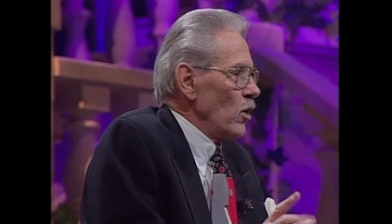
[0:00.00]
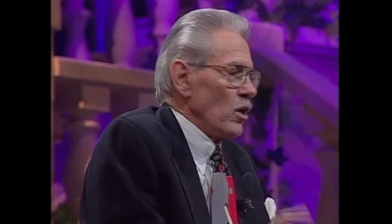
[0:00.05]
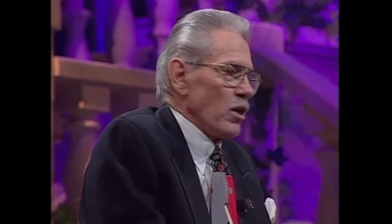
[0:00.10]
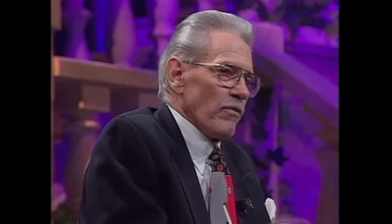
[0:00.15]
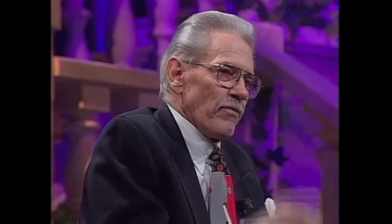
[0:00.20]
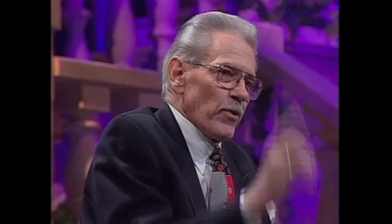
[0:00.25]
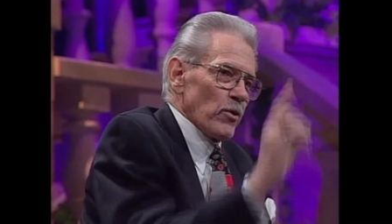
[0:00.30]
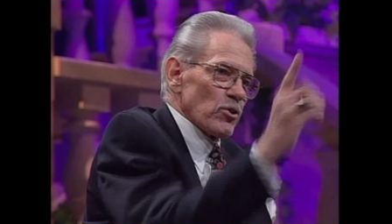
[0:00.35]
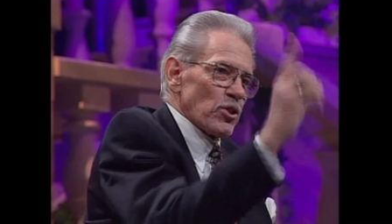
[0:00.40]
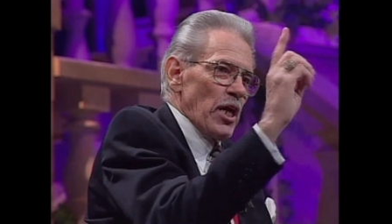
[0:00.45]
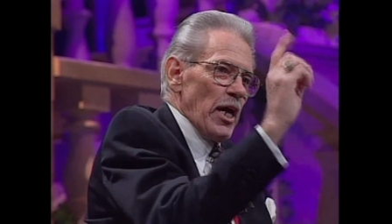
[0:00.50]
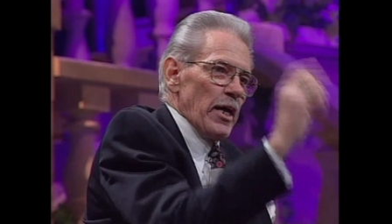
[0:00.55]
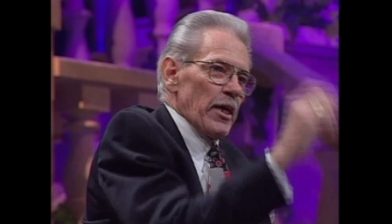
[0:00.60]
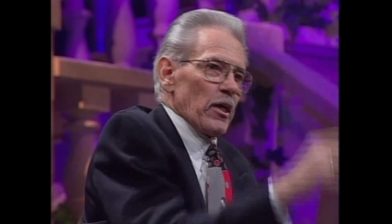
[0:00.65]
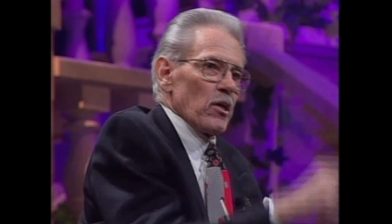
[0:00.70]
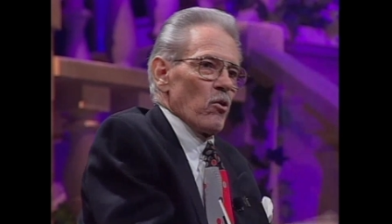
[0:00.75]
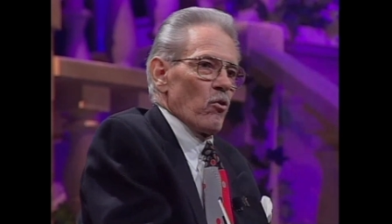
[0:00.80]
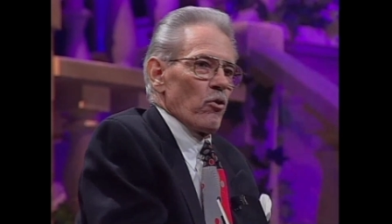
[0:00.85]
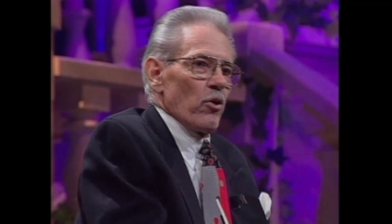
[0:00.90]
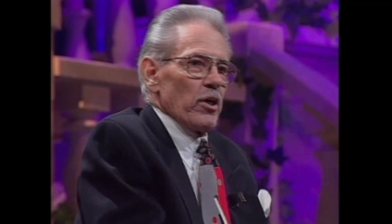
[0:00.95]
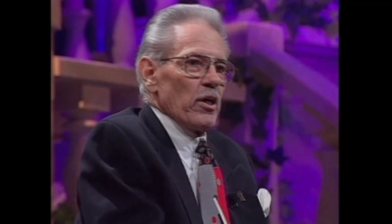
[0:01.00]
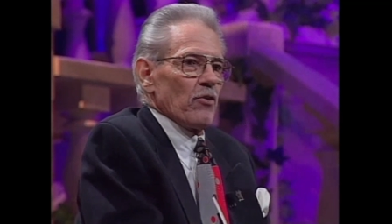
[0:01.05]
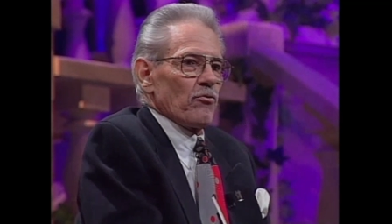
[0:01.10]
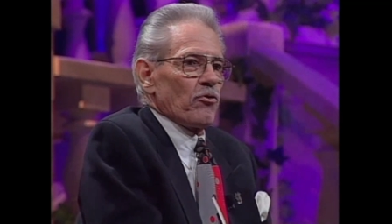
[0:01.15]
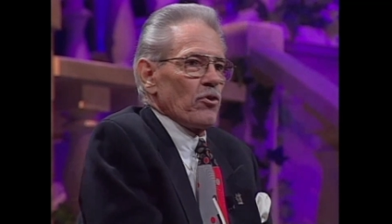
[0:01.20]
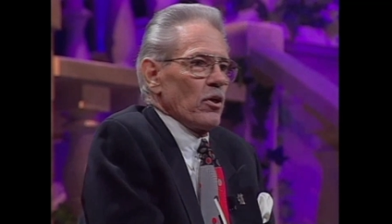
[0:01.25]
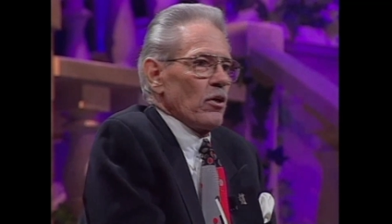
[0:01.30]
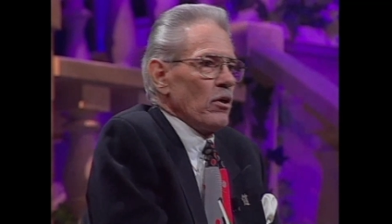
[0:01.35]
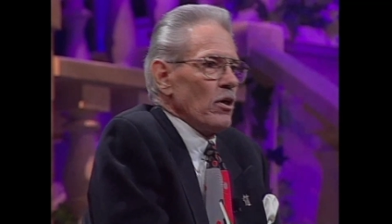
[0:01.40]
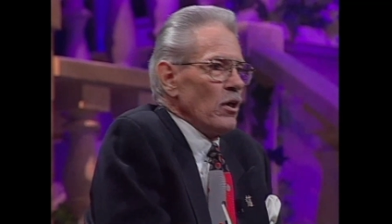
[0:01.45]
The first category is
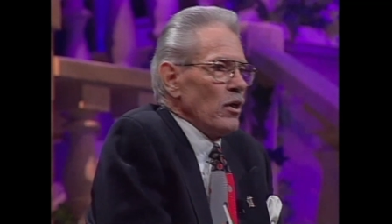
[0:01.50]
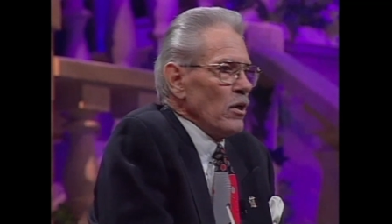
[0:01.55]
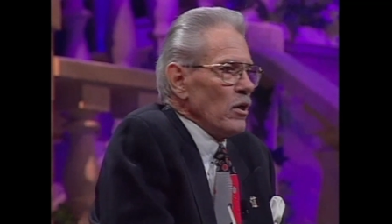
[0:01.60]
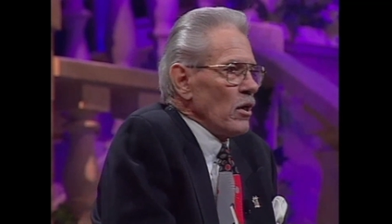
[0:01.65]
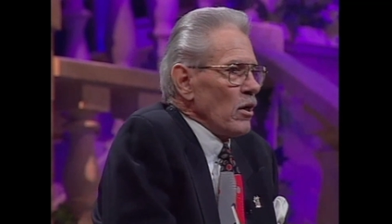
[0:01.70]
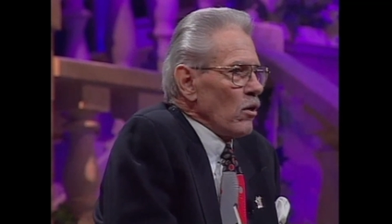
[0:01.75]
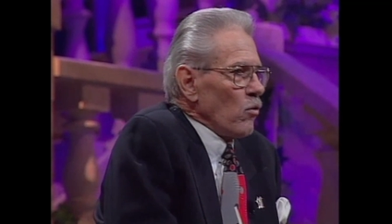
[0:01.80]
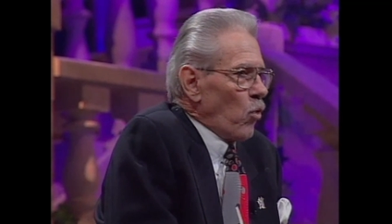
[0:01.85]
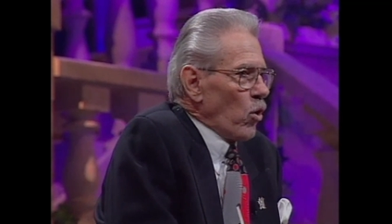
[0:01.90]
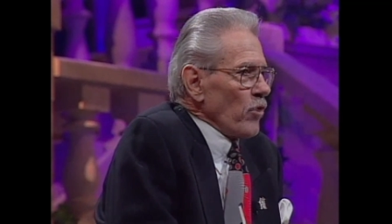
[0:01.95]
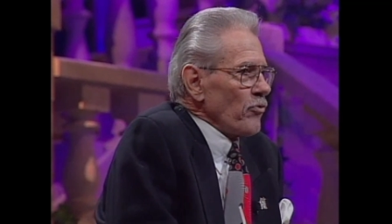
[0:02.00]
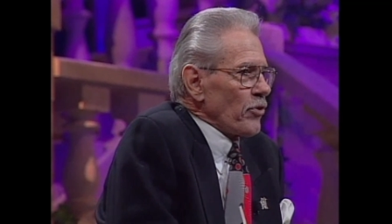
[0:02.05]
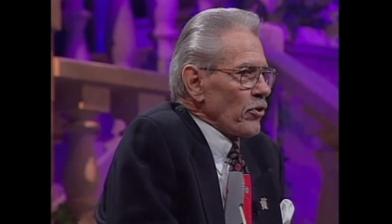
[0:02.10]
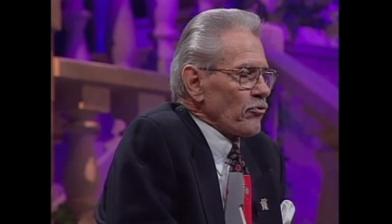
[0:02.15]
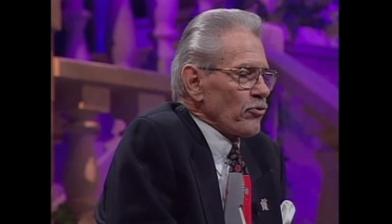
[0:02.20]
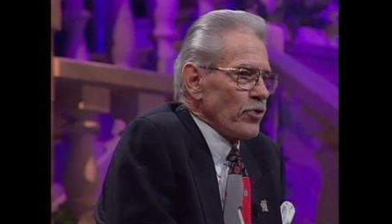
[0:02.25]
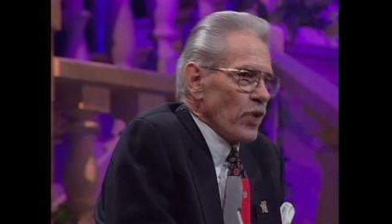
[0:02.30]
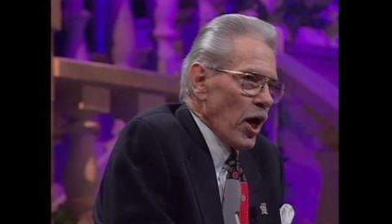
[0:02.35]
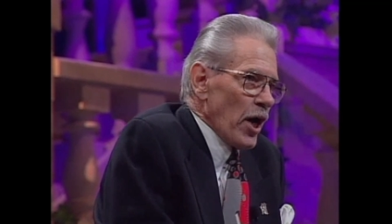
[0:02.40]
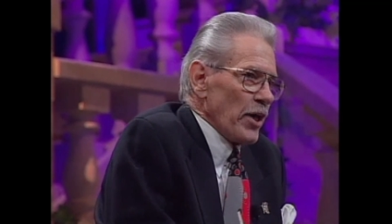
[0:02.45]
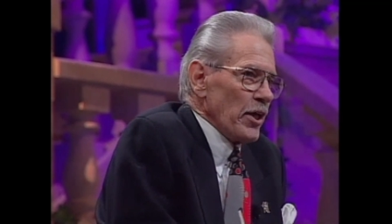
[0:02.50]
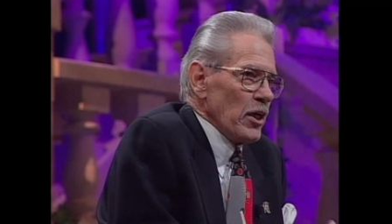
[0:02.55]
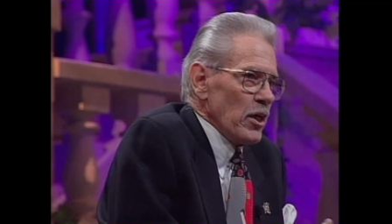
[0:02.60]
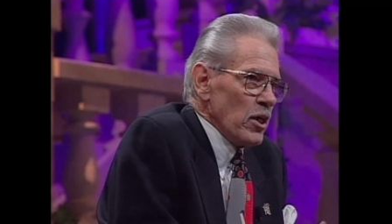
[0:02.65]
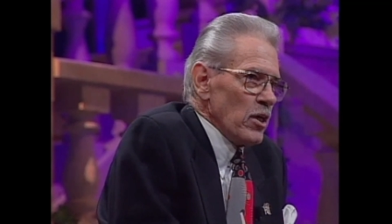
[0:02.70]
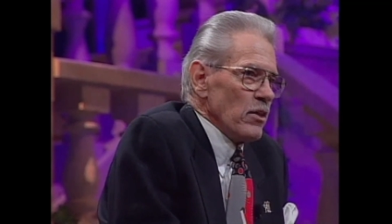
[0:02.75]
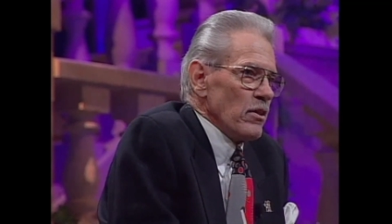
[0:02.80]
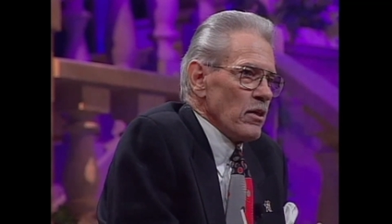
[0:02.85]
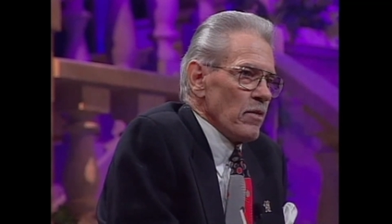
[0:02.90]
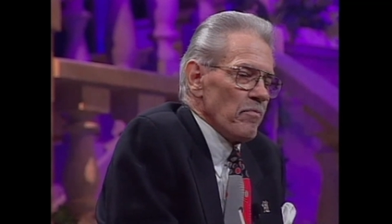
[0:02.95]
the ones that's not
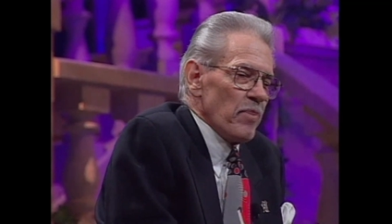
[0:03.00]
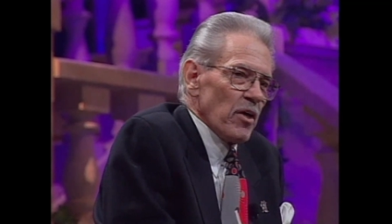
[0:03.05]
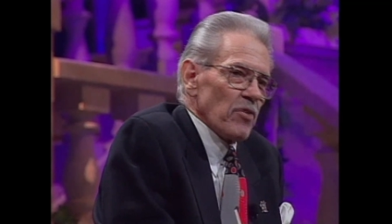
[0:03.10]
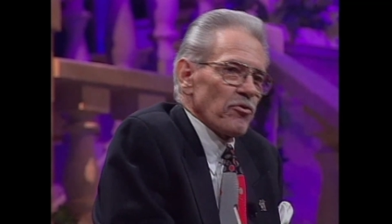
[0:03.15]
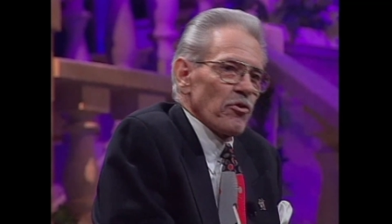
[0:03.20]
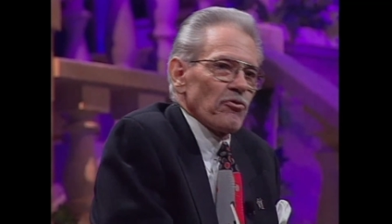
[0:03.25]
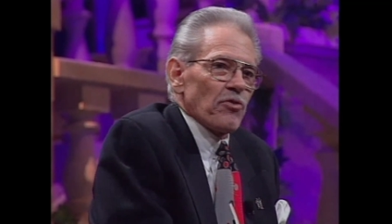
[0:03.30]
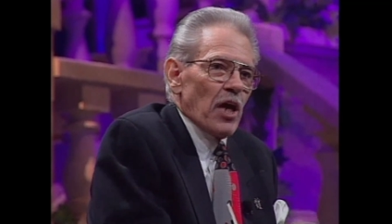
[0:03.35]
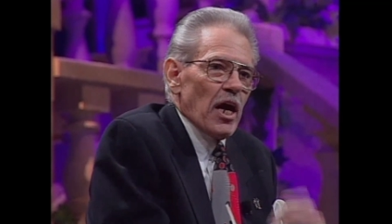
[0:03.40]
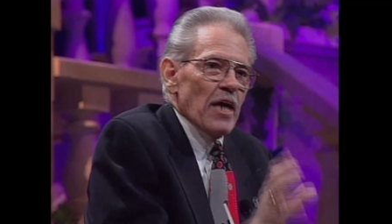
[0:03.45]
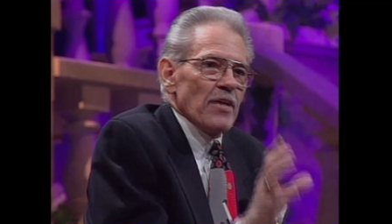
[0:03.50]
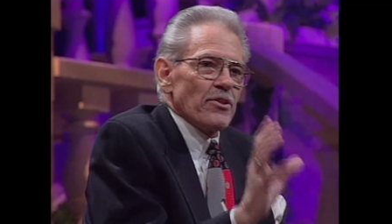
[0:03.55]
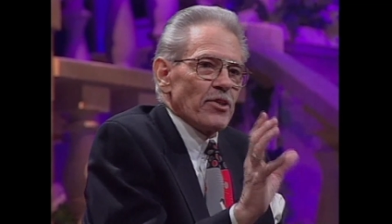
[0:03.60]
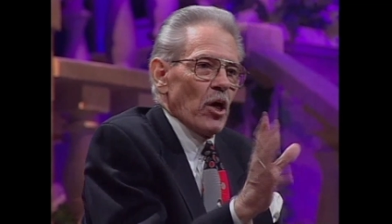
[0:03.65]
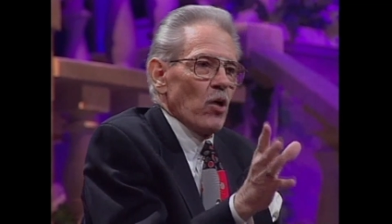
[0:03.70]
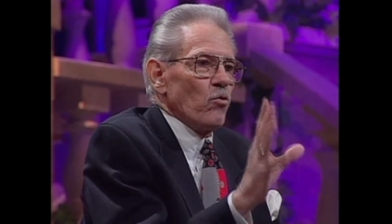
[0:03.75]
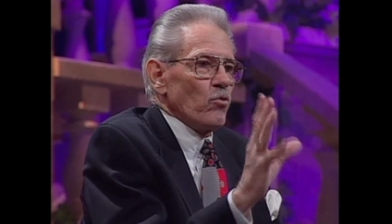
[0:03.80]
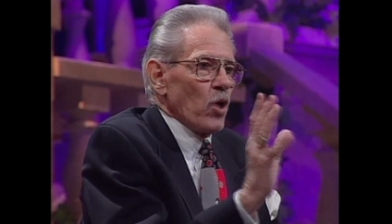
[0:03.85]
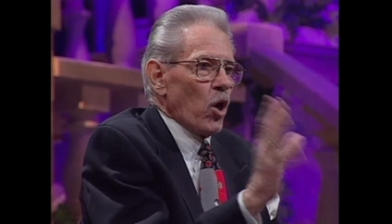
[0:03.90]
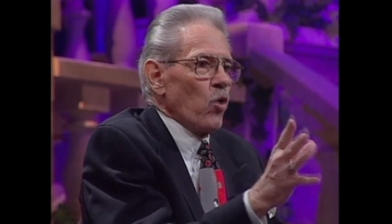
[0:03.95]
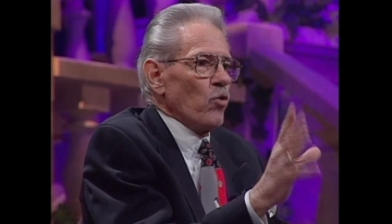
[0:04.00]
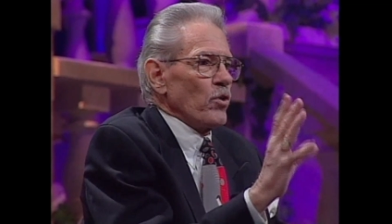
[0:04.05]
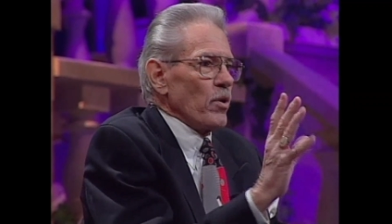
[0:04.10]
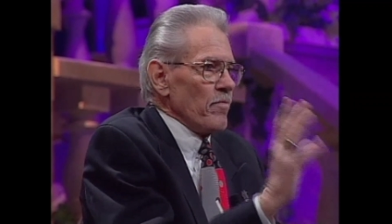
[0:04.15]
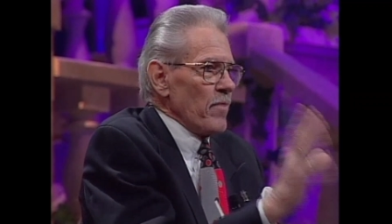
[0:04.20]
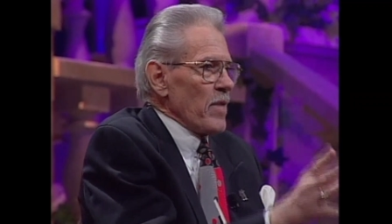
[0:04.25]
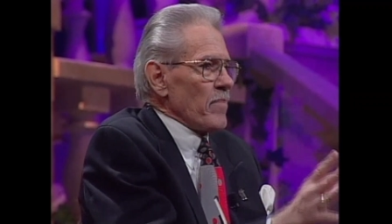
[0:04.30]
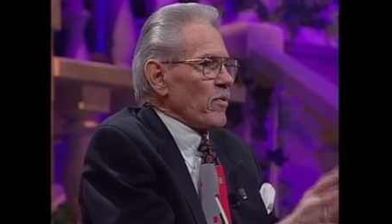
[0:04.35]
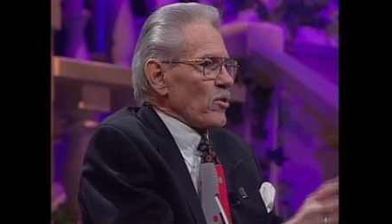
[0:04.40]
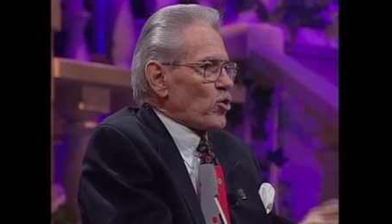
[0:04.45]
in the business and don't own a
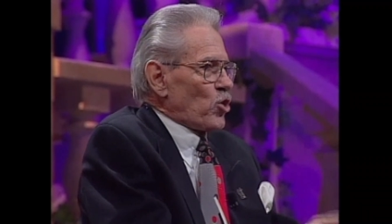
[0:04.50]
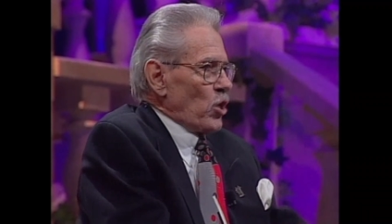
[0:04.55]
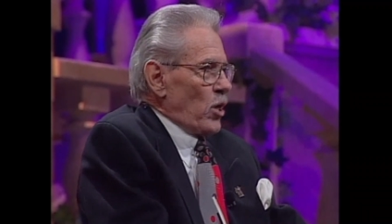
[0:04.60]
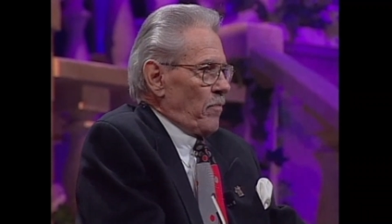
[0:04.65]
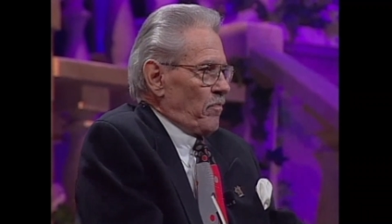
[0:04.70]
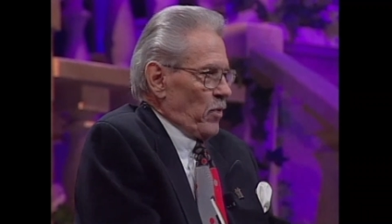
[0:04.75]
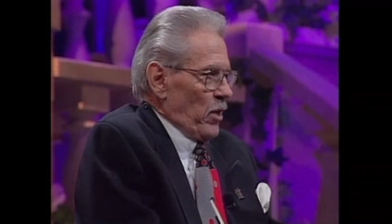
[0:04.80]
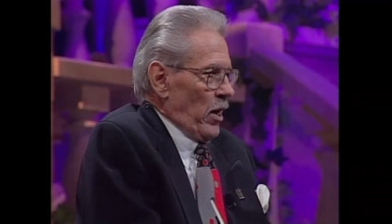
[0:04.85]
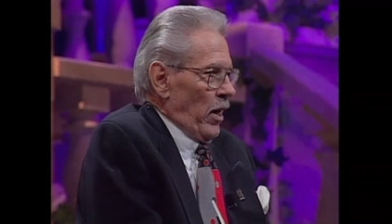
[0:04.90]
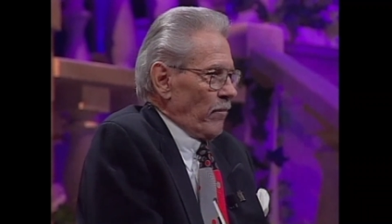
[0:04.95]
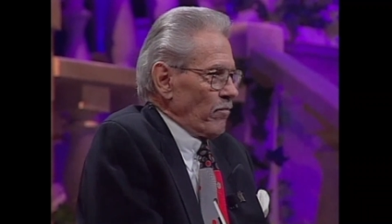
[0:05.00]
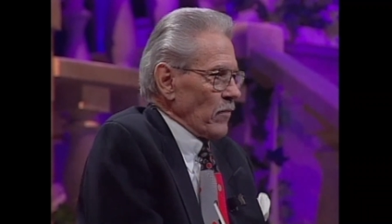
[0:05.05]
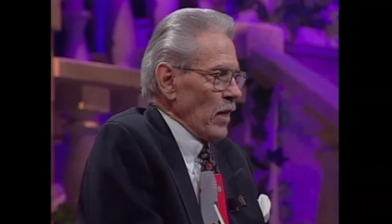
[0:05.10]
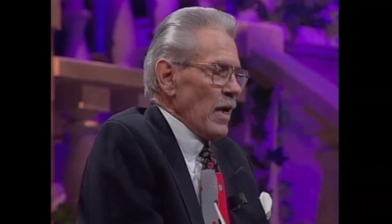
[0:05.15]
membership yet.